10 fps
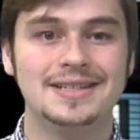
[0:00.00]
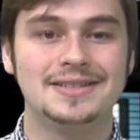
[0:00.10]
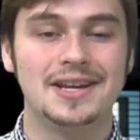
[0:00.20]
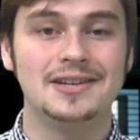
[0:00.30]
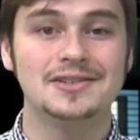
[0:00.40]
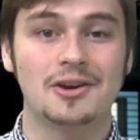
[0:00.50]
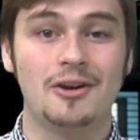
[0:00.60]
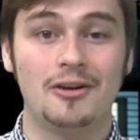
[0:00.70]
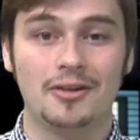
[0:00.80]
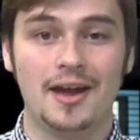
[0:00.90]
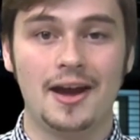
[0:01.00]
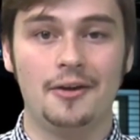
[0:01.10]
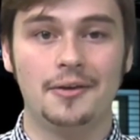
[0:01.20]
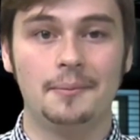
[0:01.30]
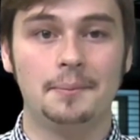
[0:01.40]
Stages are
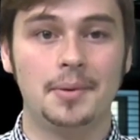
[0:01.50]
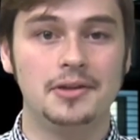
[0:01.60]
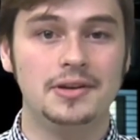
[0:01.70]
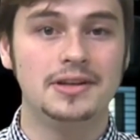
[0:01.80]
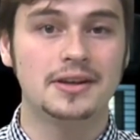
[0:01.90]
allowed, but you need to